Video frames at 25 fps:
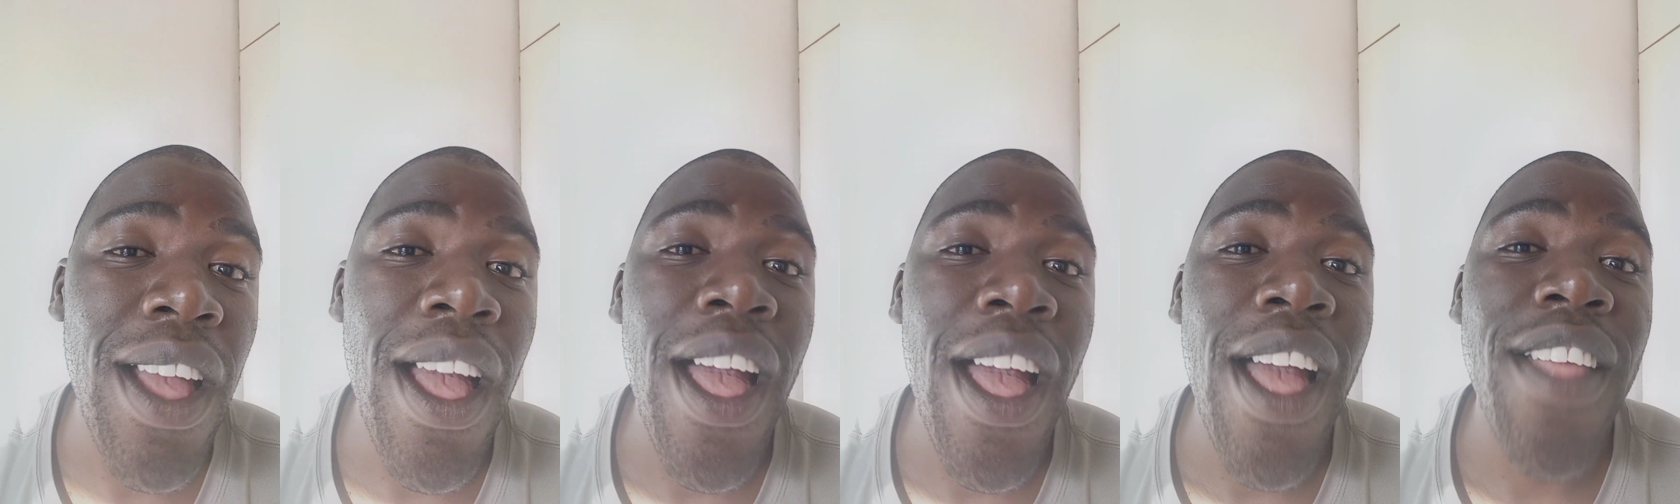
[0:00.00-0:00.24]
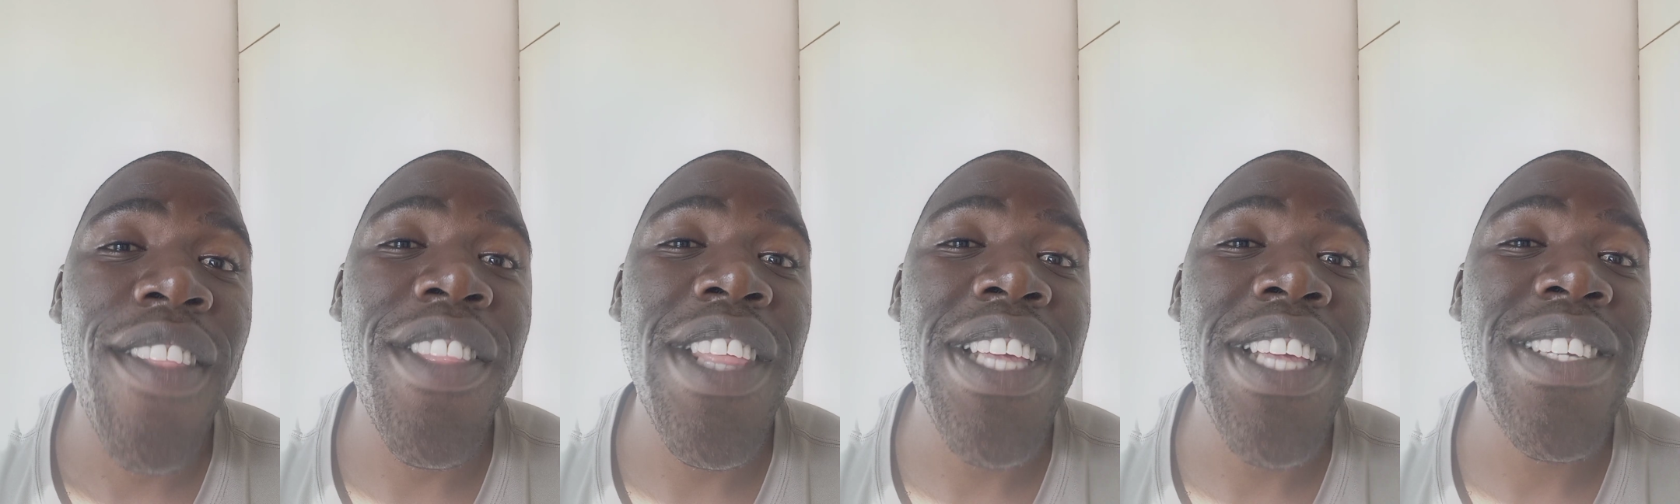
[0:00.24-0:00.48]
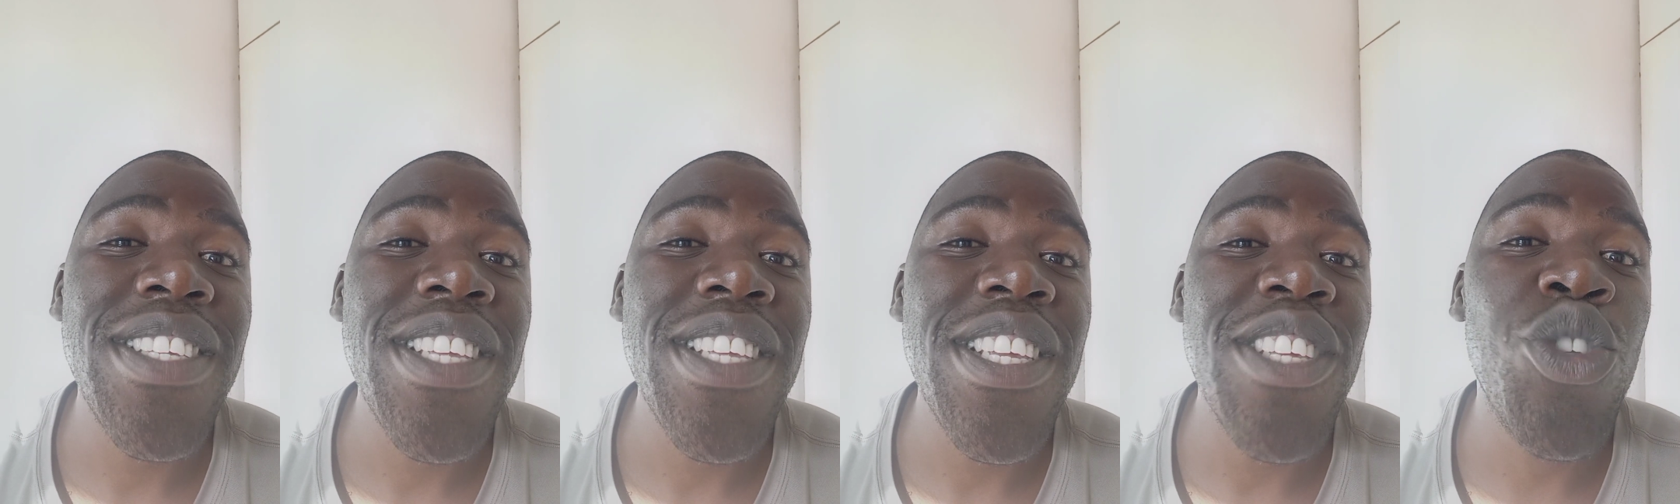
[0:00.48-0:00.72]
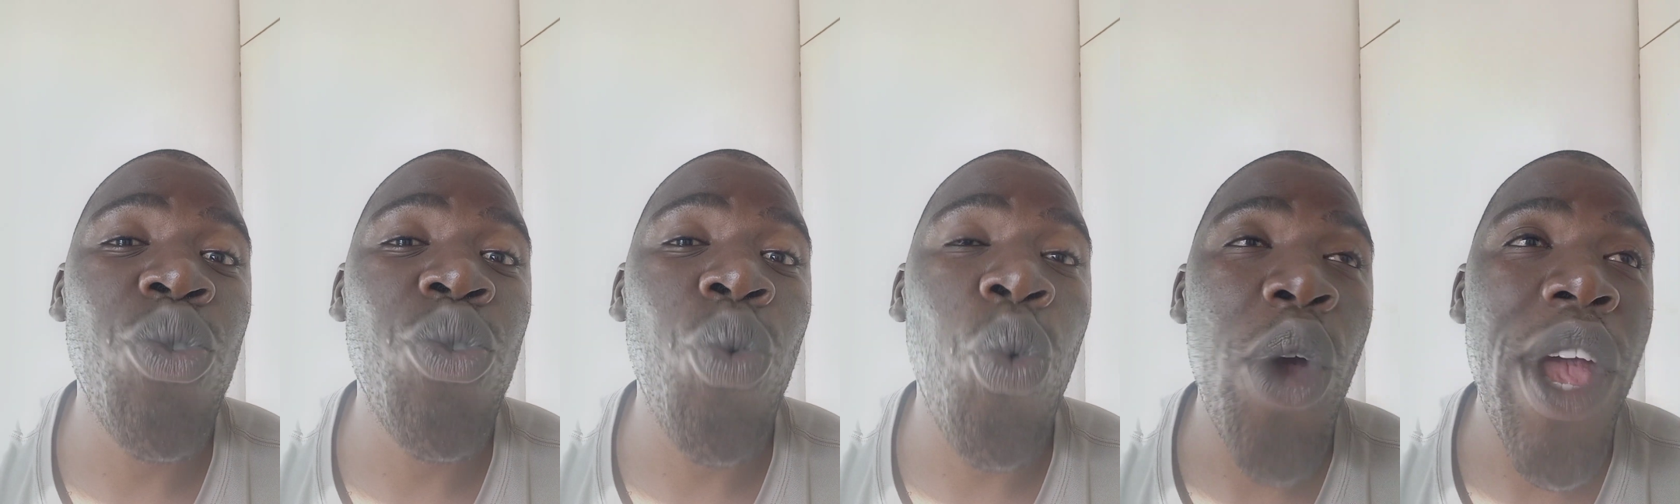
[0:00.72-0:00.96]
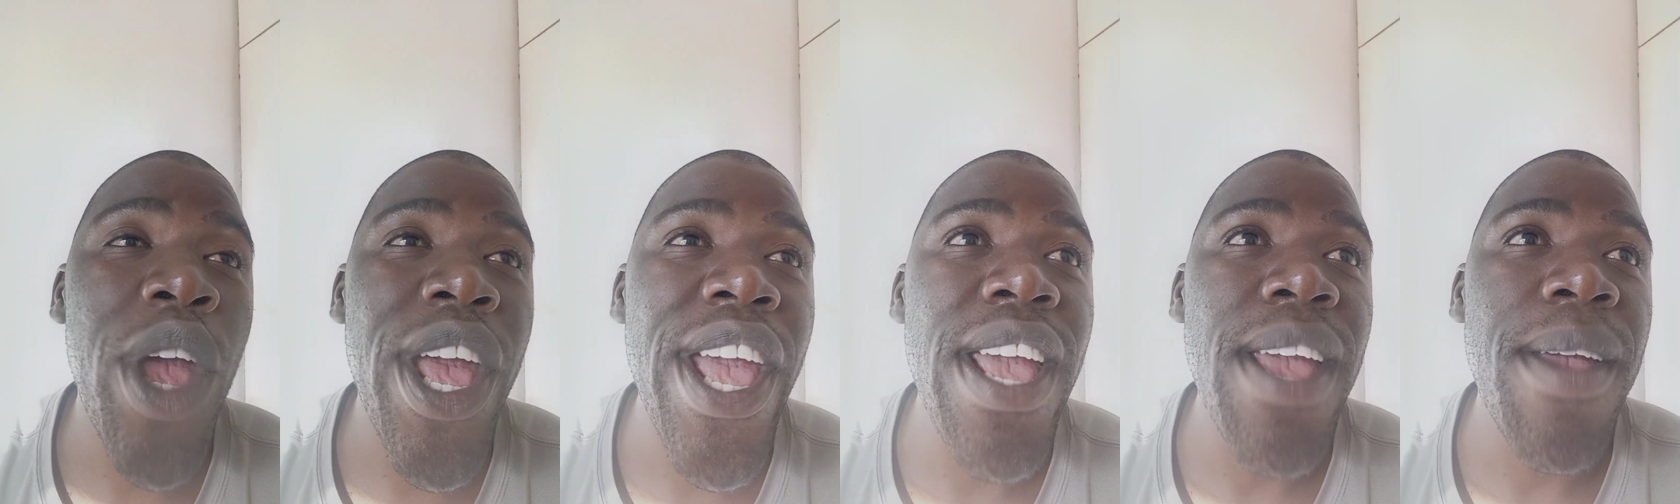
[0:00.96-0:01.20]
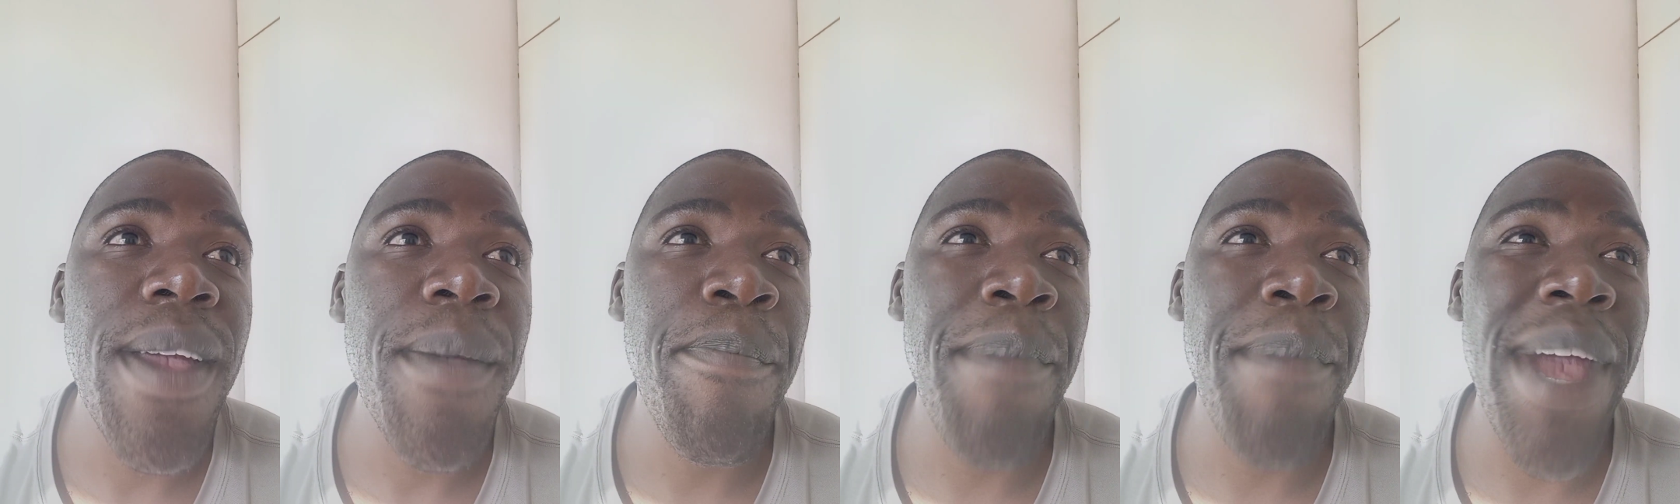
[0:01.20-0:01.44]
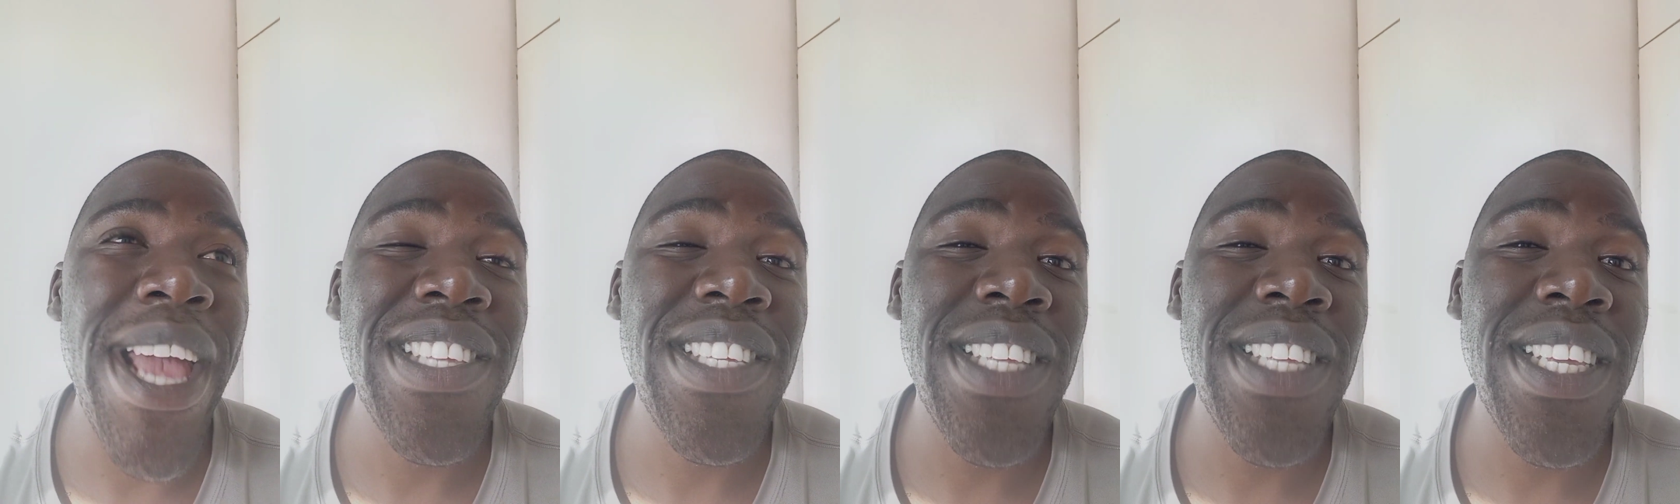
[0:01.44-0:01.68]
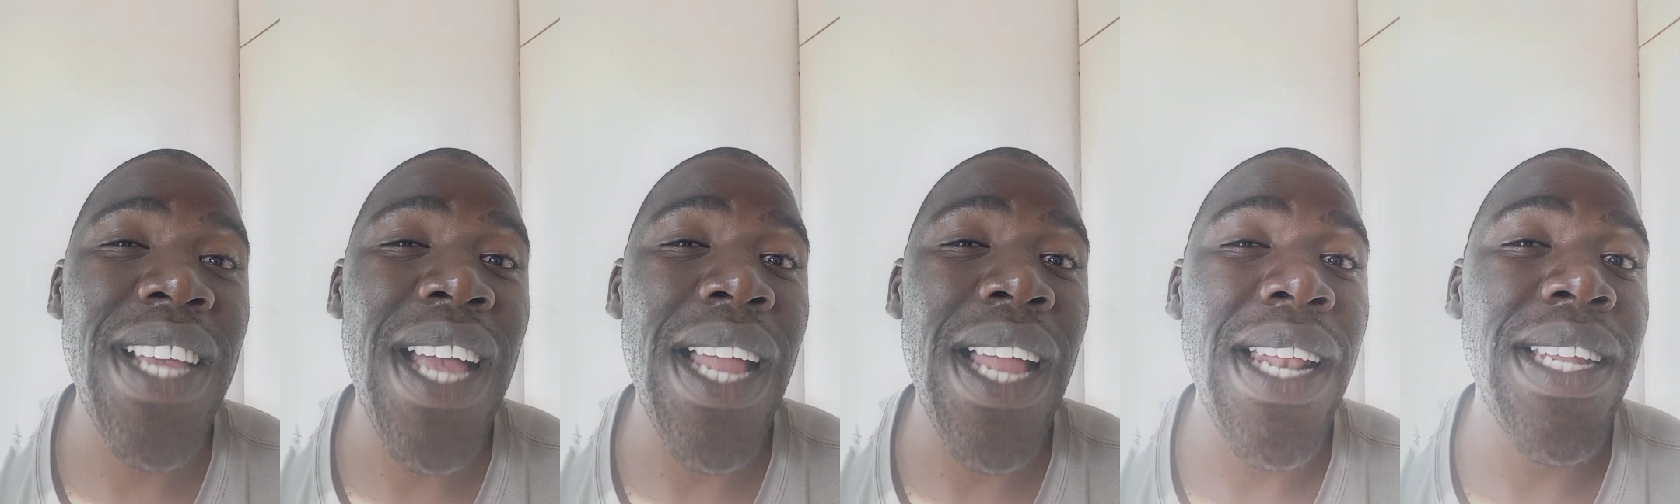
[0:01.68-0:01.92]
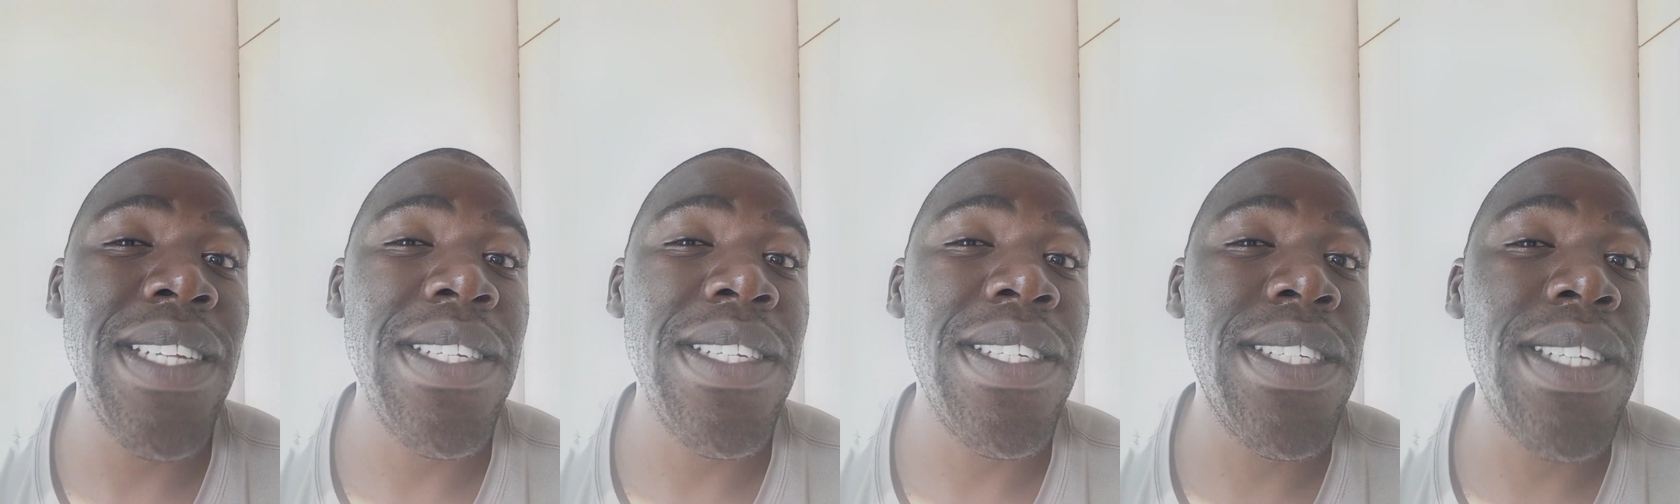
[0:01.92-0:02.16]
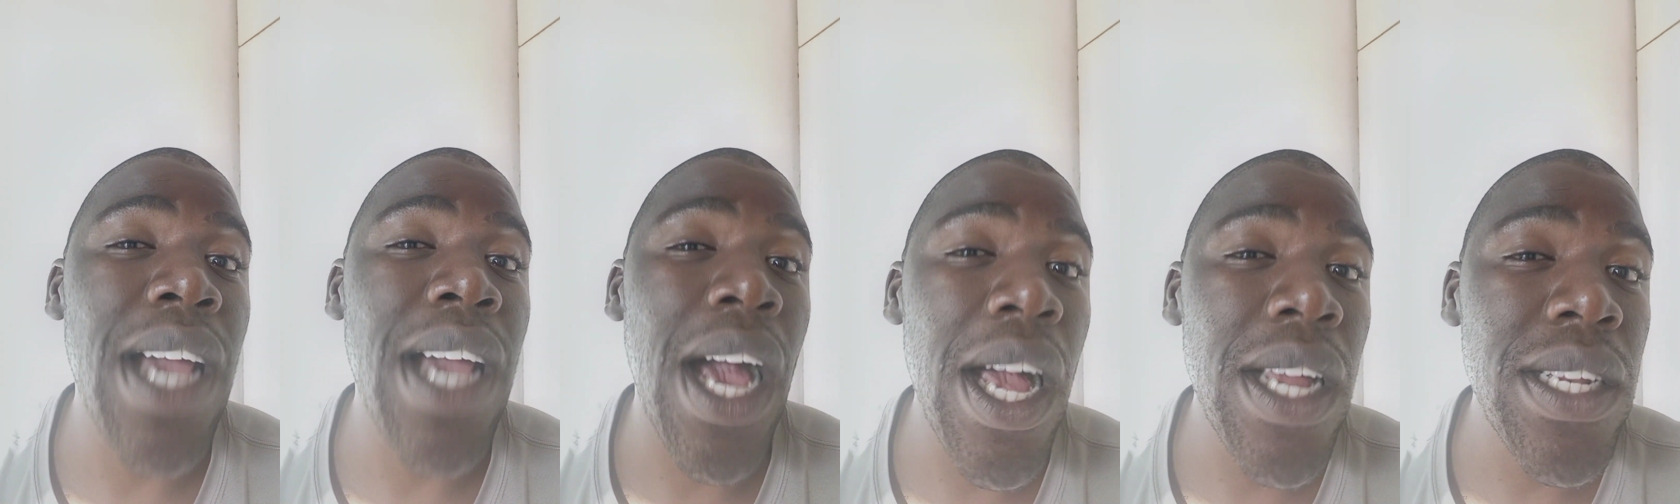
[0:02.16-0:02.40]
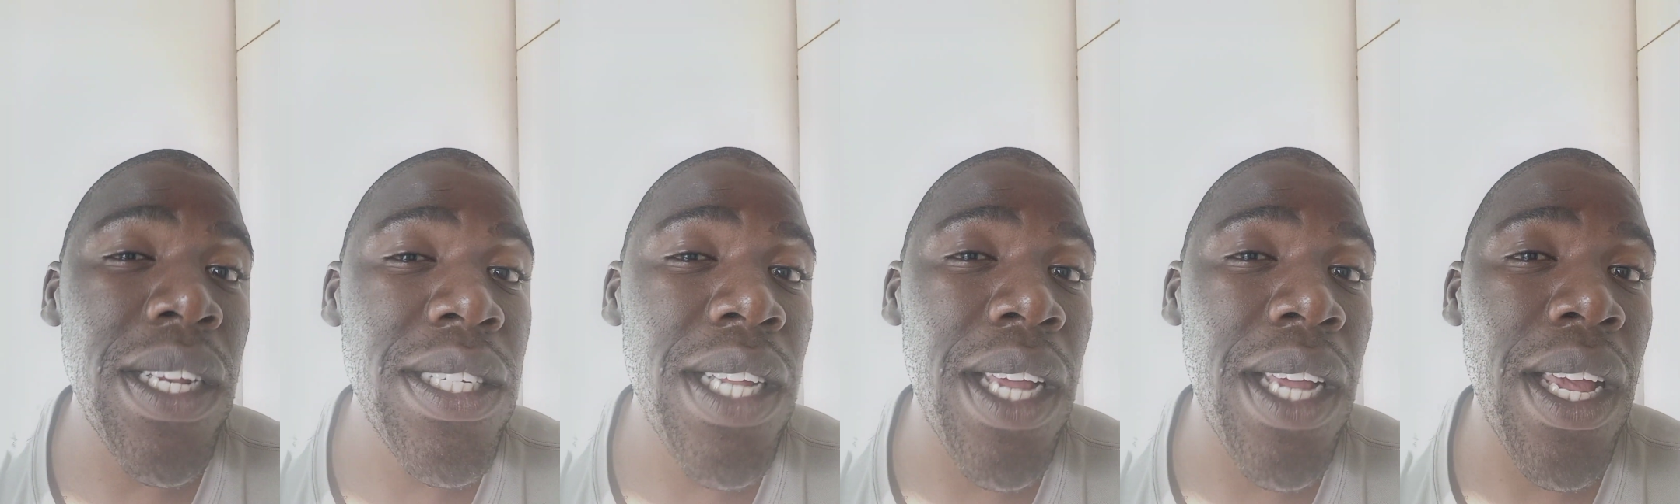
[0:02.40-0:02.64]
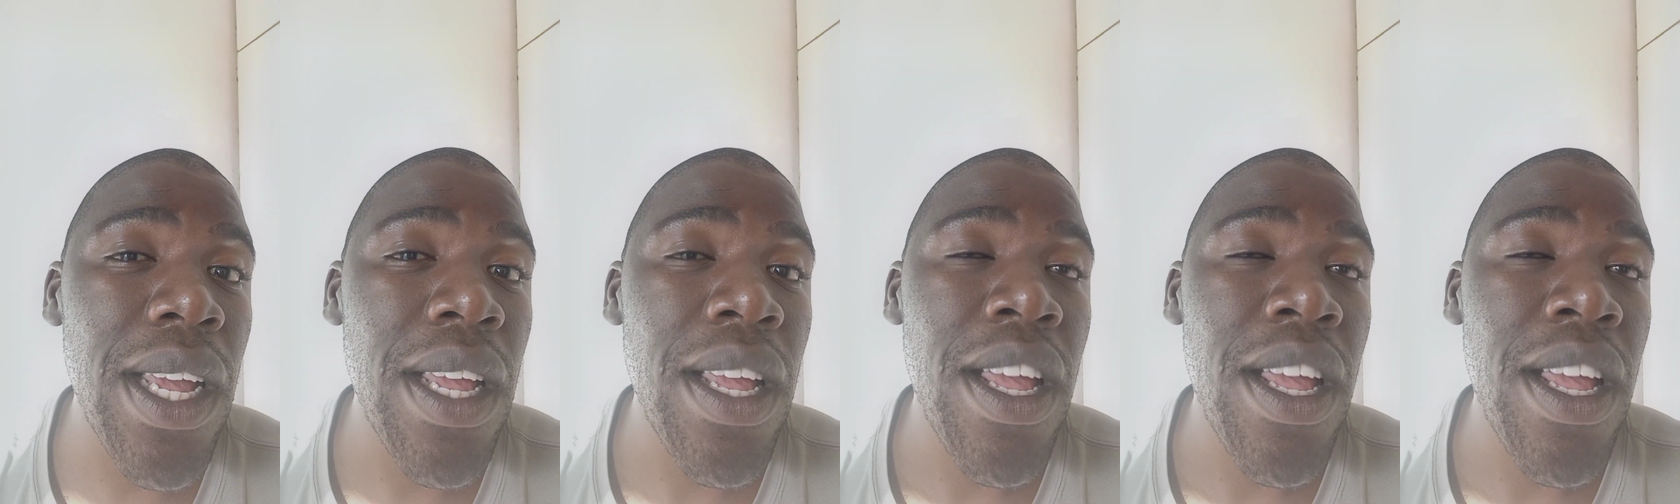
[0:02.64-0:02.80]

This is where basically data